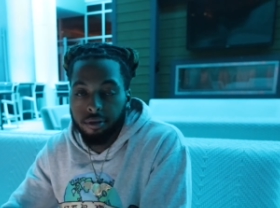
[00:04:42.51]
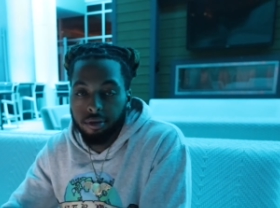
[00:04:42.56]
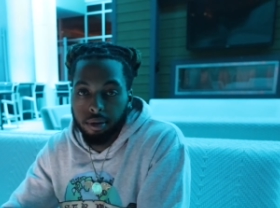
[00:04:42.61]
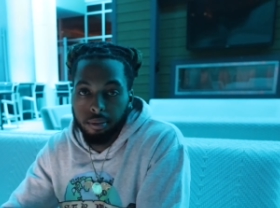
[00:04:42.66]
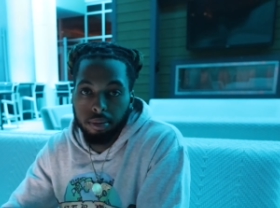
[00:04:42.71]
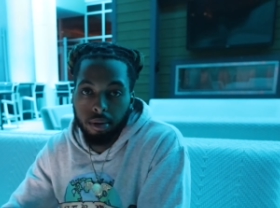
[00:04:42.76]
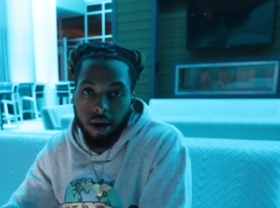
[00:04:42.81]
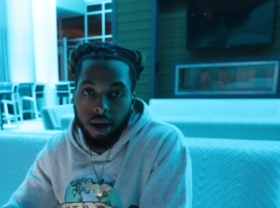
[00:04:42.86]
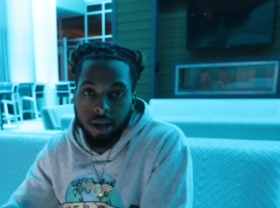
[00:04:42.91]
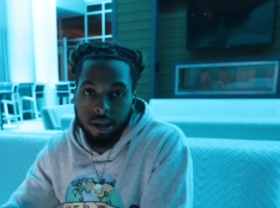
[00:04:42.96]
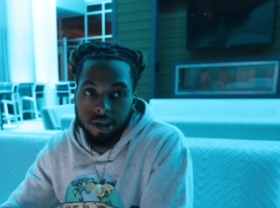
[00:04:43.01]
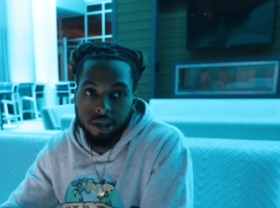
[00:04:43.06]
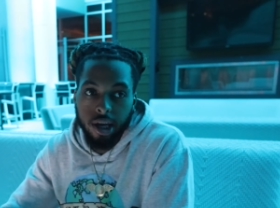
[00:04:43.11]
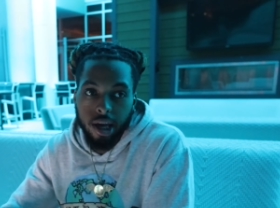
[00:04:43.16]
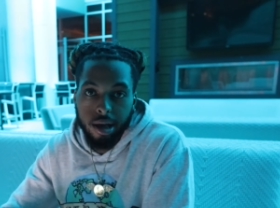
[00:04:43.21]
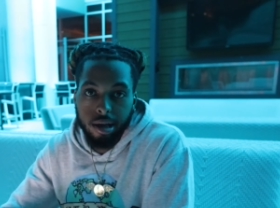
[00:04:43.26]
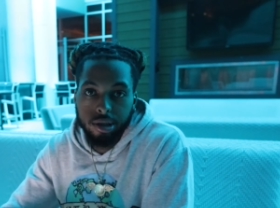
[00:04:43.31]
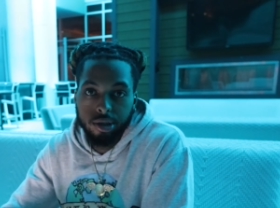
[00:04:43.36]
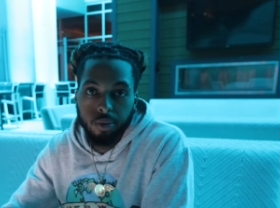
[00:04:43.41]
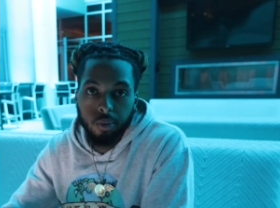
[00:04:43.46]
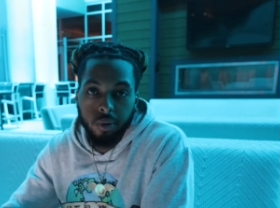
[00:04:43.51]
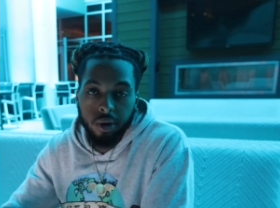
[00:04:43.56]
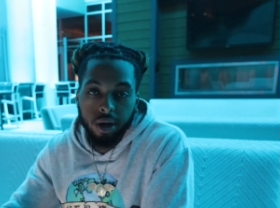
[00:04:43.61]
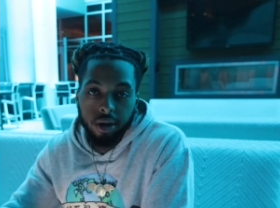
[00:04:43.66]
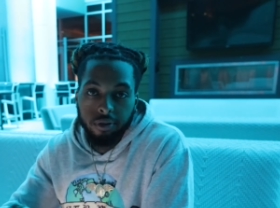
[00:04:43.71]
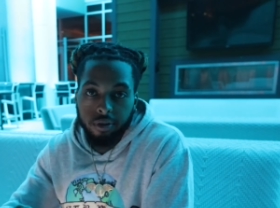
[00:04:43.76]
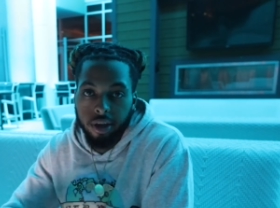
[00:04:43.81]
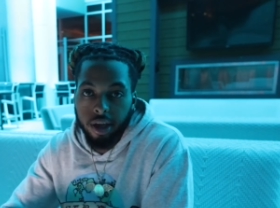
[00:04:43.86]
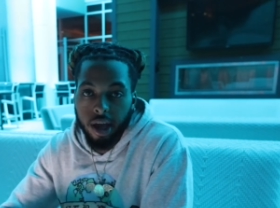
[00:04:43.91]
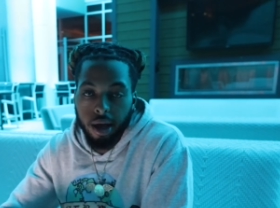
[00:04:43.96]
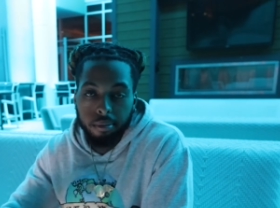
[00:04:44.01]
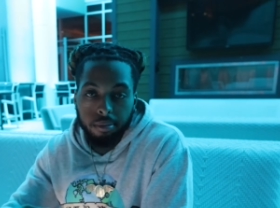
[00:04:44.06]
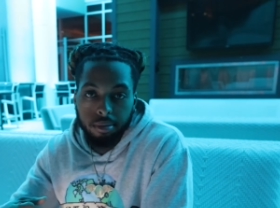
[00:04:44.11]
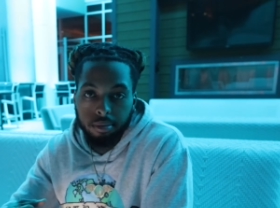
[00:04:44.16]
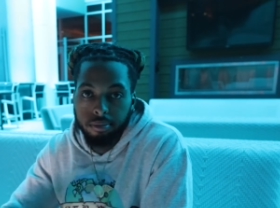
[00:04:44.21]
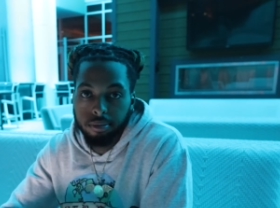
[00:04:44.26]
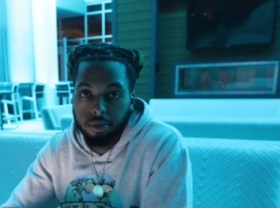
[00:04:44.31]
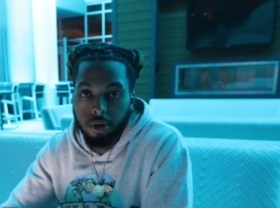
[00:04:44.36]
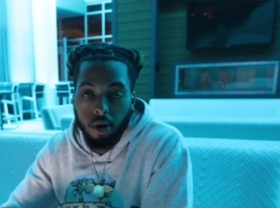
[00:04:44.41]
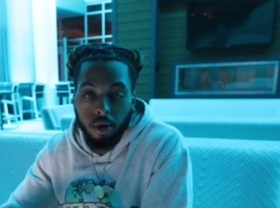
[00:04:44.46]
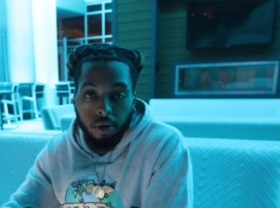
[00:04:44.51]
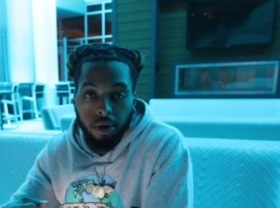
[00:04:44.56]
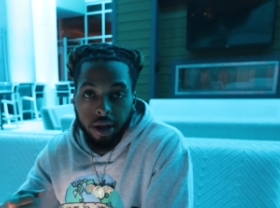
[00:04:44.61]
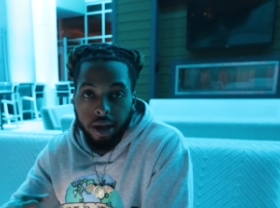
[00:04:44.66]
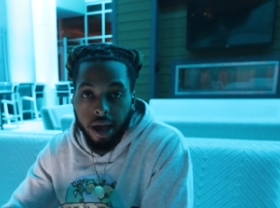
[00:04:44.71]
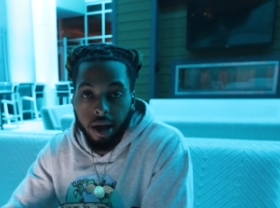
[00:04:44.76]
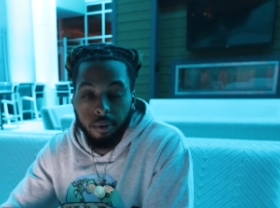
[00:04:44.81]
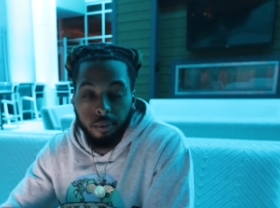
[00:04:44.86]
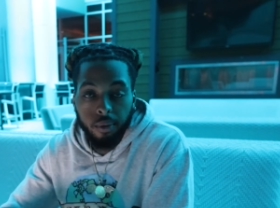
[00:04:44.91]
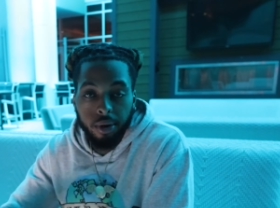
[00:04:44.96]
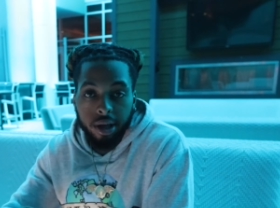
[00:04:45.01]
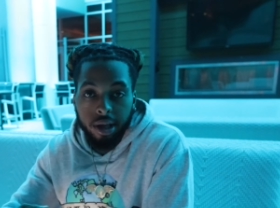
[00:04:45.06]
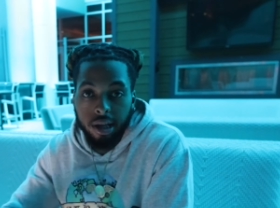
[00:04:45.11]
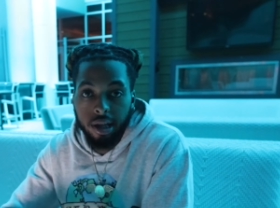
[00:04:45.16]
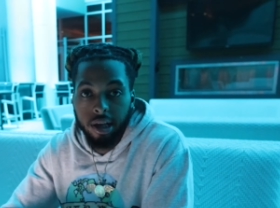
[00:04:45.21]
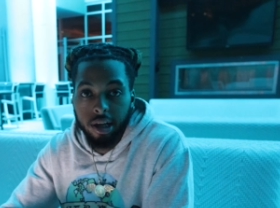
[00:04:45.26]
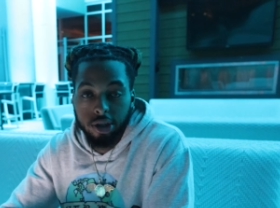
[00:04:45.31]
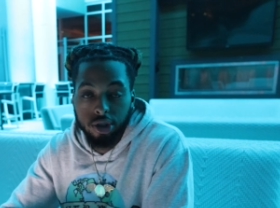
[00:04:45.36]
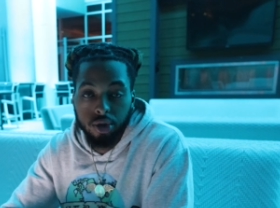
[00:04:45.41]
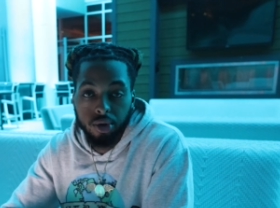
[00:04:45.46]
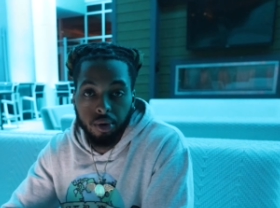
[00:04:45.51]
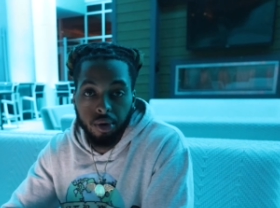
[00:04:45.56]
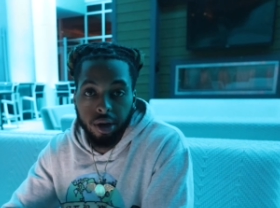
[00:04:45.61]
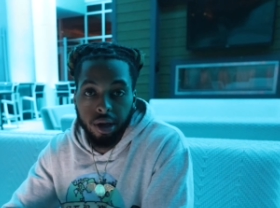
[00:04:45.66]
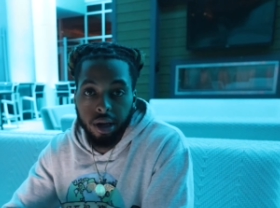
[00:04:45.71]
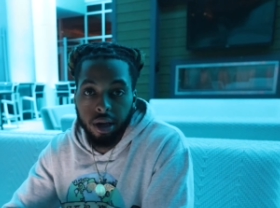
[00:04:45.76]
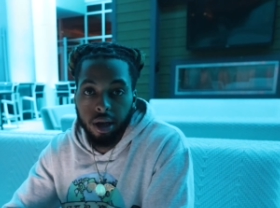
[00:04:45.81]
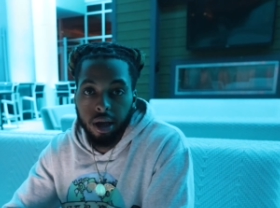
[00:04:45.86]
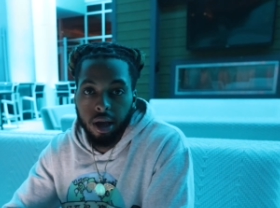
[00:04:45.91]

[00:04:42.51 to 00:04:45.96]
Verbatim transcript: LeBron James wouldn't have kept going at what he enjoyed,